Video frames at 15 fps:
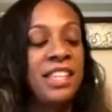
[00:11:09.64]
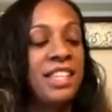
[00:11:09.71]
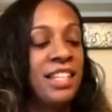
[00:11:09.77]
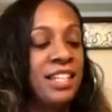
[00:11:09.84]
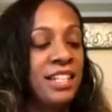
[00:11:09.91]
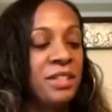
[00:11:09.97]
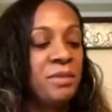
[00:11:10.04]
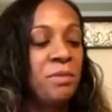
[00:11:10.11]

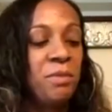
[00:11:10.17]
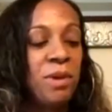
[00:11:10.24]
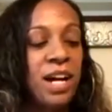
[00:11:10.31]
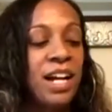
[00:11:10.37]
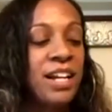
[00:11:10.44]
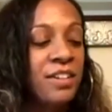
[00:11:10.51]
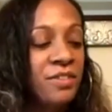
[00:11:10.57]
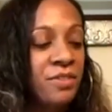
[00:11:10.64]
the
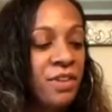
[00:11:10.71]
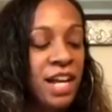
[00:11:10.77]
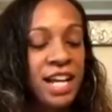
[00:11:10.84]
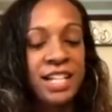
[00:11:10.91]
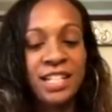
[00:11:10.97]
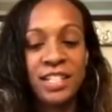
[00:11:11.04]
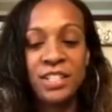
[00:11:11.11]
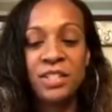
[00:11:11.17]
wife
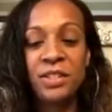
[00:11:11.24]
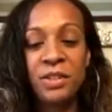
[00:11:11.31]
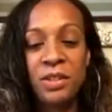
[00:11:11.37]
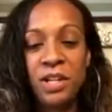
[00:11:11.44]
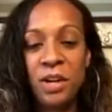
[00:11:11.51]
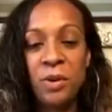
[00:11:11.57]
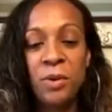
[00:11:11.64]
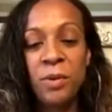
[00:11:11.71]
had to
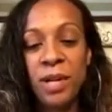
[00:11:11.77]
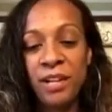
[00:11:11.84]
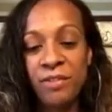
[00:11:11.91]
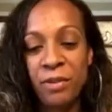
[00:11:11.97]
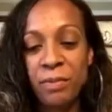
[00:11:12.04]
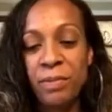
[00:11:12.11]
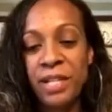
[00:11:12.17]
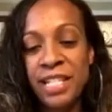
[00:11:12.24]
go away
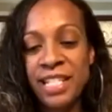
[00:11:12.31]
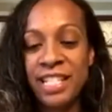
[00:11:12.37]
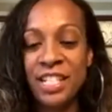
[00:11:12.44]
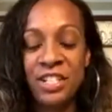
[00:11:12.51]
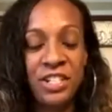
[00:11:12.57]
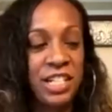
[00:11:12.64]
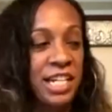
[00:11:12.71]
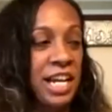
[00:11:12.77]
for
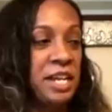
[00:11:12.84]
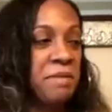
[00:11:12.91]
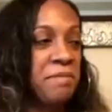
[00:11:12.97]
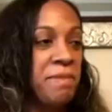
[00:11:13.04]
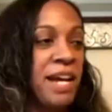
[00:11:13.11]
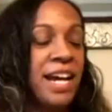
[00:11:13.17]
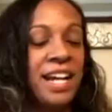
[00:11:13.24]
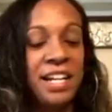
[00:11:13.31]
business. She came
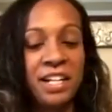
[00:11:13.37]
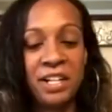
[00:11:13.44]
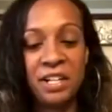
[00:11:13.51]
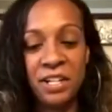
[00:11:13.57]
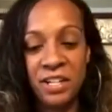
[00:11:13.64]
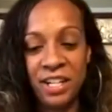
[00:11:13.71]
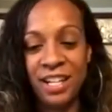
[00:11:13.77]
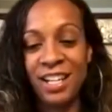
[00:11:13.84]
back.
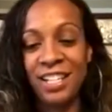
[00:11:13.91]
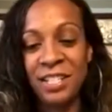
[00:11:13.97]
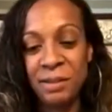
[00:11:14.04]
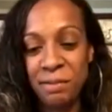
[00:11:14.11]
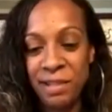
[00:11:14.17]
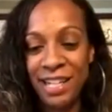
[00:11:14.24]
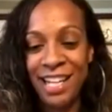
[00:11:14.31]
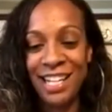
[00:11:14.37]
Her
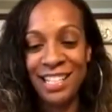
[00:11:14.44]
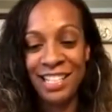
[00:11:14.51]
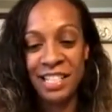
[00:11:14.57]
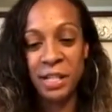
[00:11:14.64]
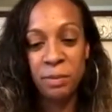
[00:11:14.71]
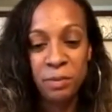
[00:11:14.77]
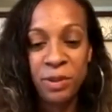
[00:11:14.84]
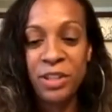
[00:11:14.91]
husband had
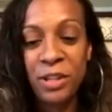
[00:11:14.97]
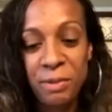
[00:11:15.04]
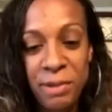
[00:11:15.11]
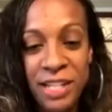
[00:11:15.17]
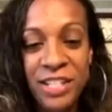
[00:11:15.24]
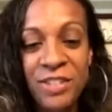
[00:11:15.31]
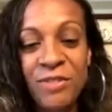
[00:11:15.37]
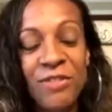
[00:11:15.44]
slept with her
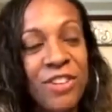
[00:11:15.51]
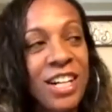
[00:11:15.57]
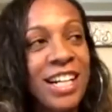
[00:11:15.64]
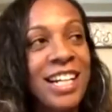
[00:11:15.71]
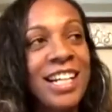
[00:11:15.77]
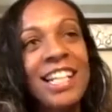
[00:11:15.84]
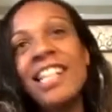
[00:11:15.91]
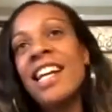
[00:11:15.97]
best
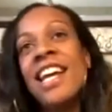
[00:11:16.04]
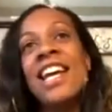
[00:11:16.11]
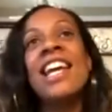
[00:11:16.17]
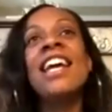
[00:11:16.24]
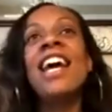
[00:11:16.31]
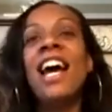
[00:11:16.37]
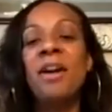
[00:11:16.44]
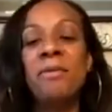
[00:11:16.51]
friend.
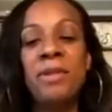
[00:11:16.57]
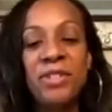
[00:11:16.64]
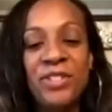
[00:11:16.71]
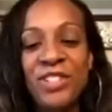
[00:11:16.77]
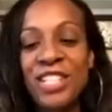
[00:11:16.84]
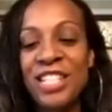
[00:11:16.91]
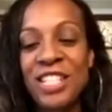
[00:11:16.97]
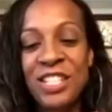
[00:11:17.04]
I mean,
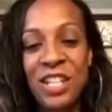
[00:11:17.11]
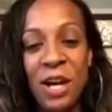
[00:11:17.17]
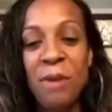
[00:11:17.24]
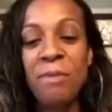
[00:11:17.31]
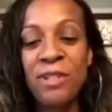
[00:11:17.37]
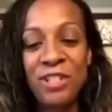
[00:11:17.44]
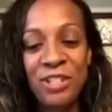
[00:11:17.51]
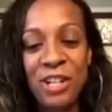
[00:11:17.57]
there's just
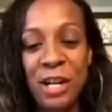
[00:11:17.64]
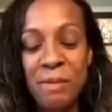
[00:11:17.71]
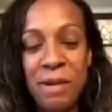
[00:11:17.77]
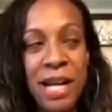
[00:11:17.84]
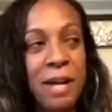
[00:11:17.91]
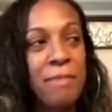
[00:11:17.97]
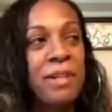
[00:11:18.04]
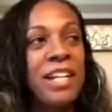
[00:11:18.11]
so much
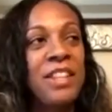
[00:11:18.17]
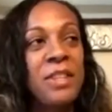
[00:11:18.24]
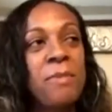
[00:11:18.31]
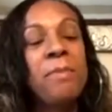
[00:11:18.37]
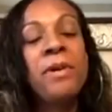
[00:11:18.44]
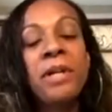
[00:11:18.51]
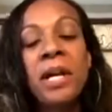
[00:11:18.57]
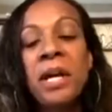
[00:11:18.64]
drama happened in the
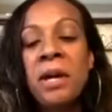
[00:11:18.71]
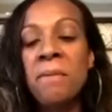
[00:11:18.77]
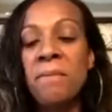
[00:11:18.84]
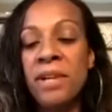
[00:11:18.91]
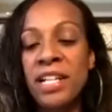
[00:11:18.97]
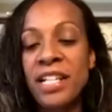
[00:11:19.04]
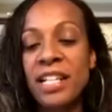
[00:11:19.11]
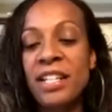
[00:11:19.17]
book.
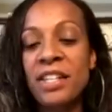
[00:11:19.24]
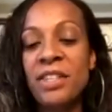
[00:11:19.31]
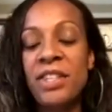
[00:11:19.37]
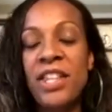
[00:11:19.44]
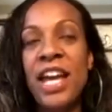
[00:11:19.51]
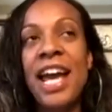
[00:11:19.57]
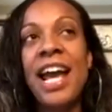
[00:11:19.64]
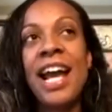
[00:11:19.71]
But
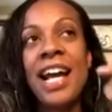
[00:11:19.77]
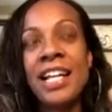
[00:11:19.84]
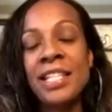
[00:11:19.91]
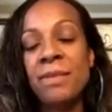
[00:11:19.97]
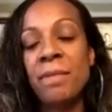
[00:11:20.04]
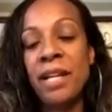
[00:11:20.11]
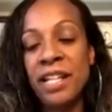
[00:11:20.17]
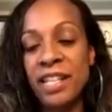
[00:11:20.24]
the
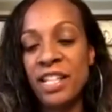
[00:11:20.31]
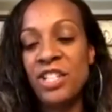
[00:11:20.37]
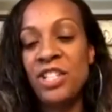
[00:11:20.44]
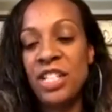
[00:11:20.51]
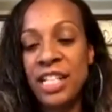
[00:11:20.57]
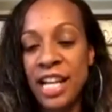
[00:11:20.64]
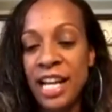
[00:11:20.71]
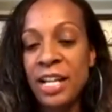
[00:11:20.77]
aspect that
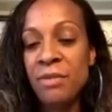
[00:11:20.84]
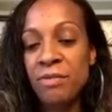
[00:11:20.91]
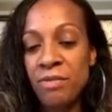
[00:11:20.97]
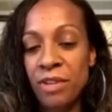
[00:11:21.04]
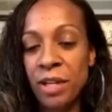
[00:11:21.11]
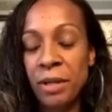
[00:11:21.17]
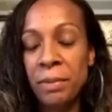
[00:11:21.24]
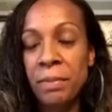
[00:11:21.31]
she came
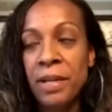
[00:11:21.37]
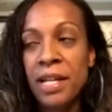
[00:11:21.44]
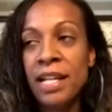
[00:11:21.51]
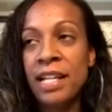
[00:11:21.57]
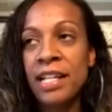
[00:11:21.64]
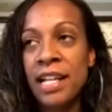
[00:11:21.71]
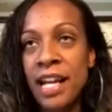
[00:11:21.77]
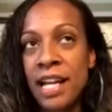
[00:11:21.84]
from
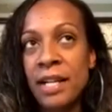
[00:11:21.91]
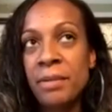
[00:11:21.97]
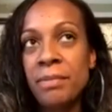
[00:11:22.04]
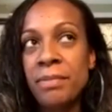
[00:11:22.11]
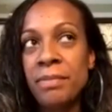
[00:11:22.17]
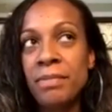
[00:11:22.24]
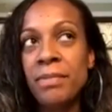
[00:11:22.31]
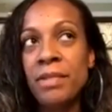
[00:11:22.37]

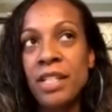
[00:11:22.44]
came